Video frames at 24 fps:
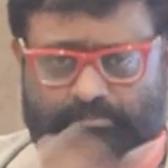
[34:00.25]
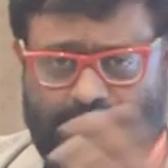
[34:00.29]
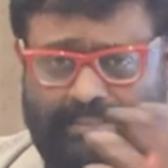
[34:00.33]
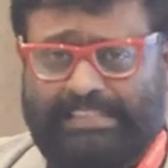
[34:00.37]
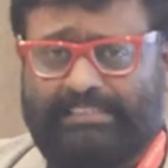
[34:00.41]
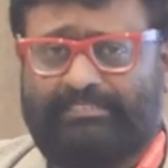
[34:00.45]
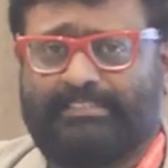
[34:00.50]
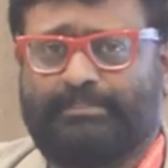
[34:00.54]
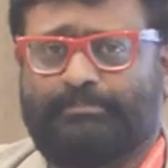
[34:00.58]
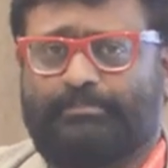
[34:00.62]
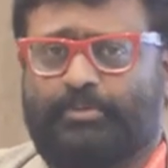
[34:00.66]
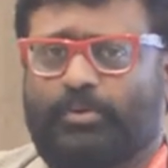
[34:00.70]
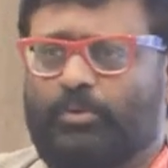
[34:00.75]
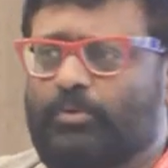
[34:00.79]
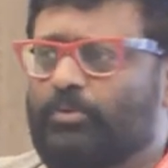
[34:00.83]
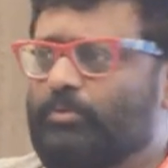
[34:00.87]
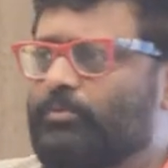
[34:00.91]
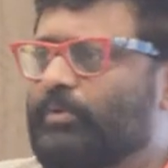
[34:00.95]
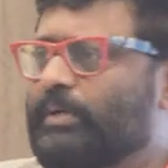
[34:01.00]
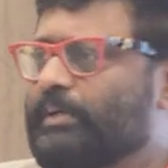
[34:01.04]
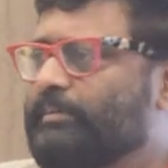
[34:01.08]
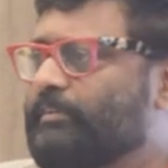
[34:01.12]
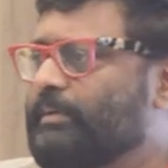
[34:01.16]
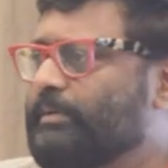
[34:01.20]
11 Pro,
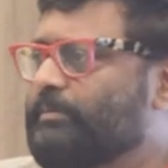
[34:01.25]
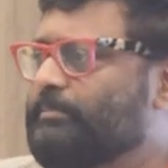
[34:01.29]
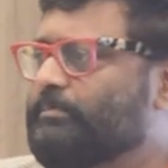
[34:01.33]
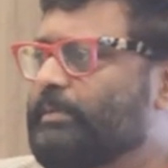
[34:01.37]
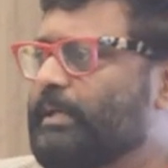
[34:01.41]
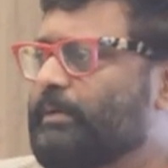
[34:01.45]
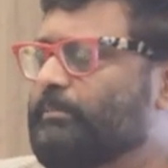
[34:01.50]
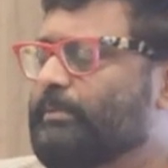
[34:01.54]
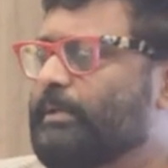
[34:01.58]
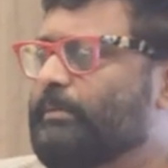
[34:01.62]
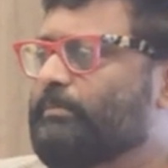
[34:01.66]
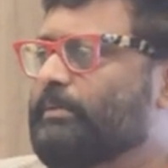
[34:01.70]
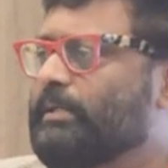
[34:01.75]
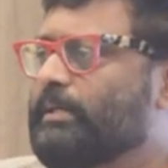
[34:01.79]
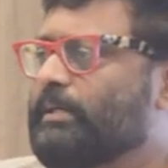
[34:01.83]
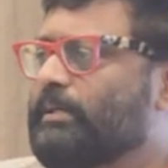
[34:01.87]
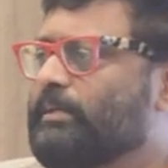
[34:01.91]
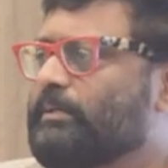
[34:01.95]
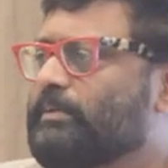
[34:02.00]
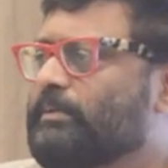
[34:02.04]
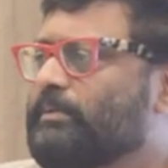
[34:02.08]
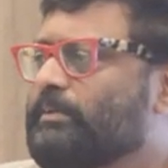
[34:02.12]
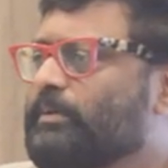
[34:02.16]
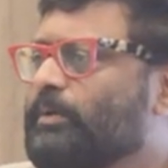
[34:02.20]
whatever, blah, blah,
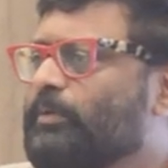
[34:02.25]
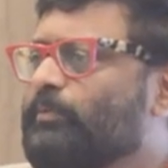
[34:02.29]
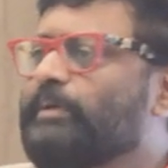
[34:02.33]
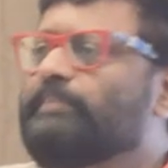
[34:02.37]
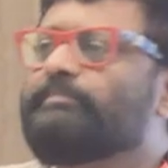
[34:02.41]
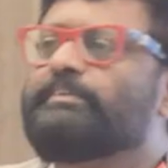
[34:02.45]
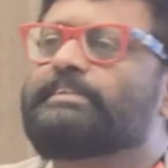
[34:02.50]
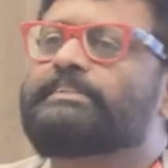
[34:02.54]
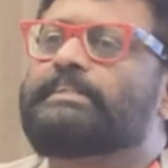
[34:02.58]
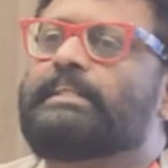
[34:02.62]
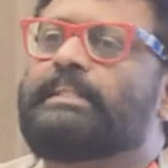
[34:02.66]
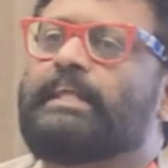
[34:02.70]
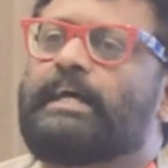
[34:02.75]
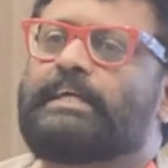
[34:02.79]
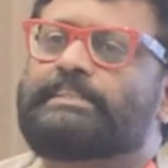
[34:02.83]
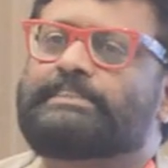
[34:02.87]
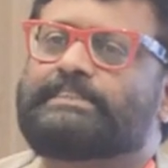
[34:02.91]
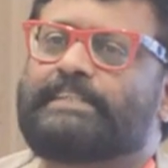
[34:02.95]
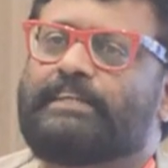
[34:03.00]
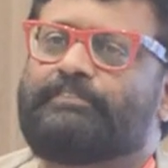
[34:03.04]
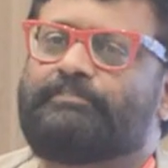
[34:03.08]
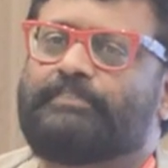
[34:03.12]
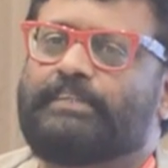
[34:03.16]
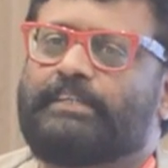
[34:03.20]
blah. When was the
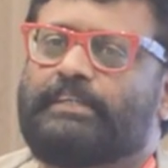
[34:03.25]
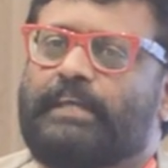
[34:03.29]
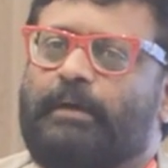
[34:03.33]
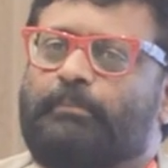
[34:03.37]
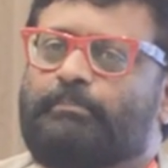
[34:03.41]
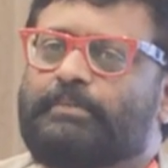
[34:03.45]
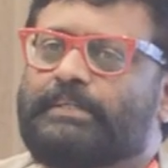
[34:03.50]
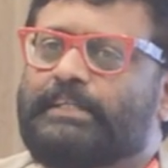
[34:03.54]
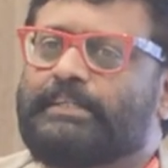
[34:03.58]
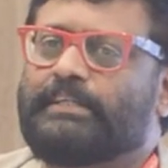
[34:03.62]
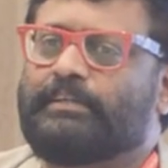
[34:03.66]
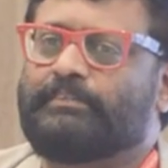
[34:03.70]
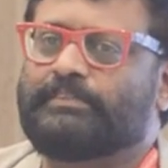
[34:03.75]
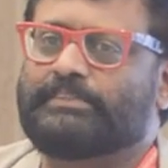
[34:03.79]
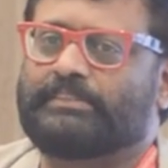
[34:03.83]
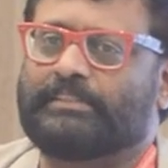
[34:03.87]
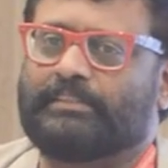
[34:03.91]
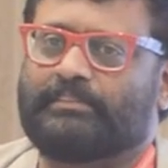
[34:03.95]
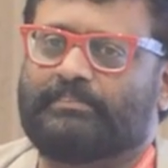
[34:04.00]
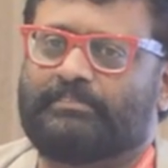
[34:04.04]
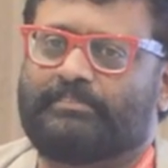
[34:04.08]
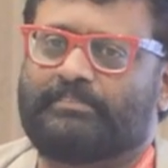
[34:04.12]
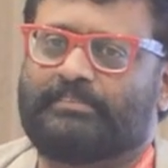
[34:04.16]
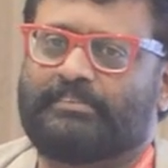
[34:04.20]
last time we upgrade
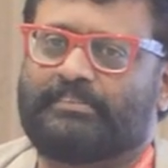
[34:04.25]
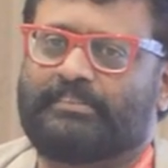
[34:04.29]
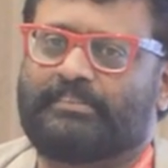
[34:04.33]
ourselves?